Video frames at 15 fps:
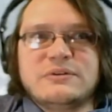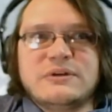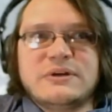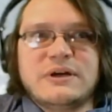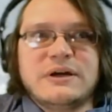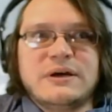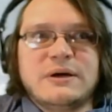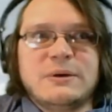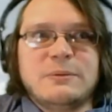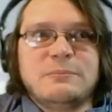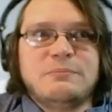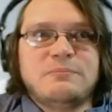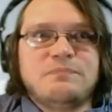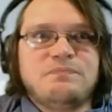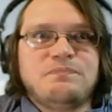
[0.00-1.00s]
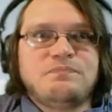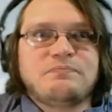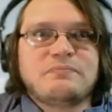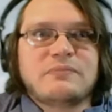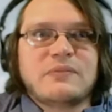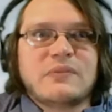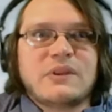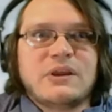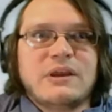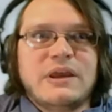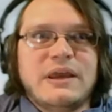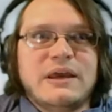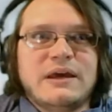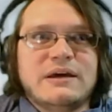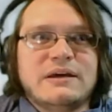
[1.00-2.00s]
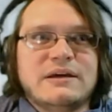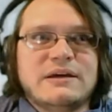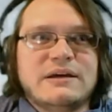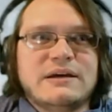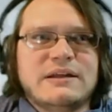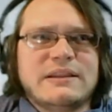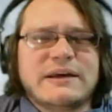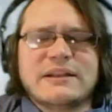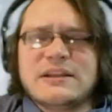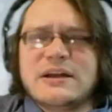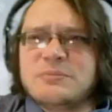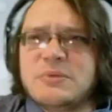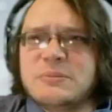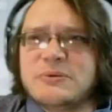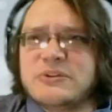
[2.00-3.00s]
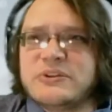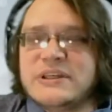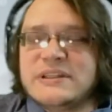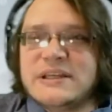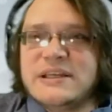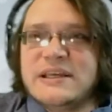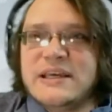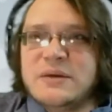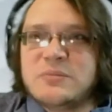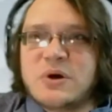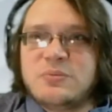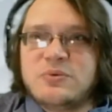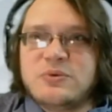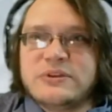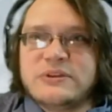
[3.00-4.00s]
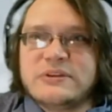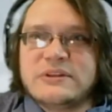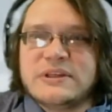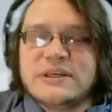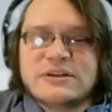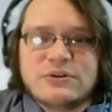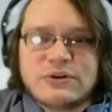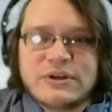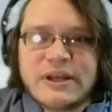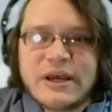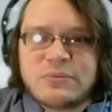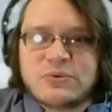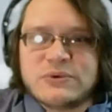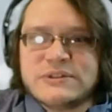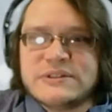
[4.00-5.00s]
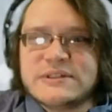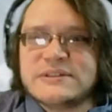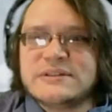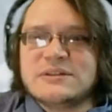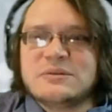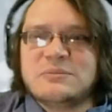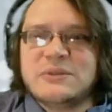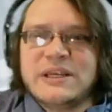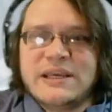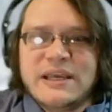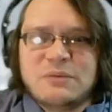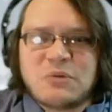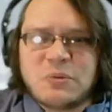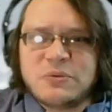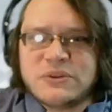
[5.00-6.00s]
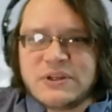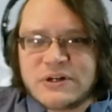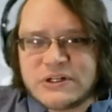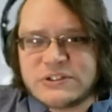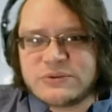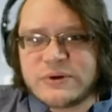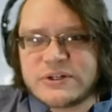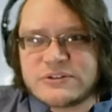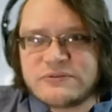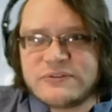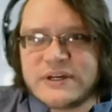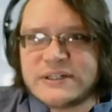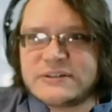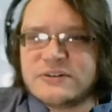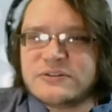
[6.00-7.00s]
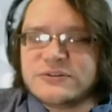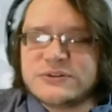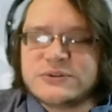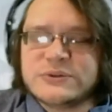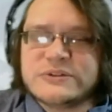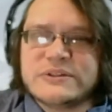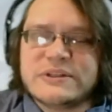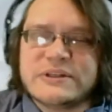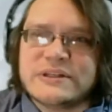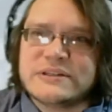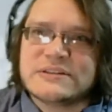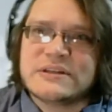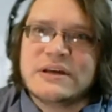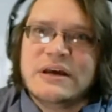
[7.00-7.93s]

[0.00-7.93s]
And like a lot of people think that he came up with the endocannabinoid system, that he came up with the entourage effect, all those sorts of things,